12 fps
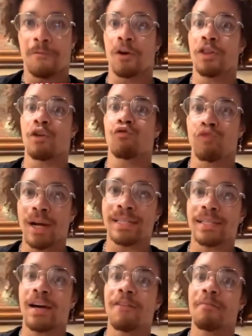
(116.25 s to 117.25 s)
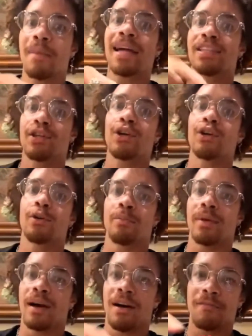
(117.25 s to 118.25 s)
For the rest of my
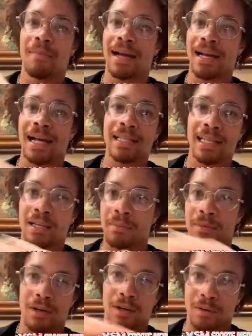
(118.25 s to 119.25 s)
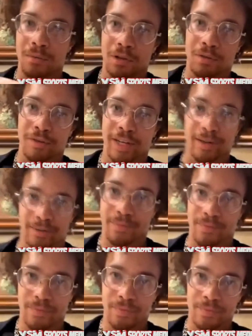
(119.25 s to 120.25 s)
term of my goddamn career.
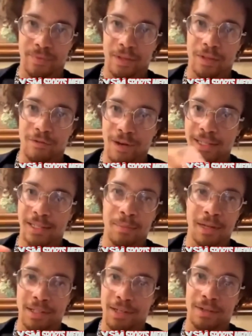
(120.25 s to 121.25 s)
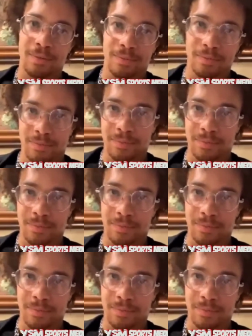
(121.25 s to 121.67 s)
The rest of my term.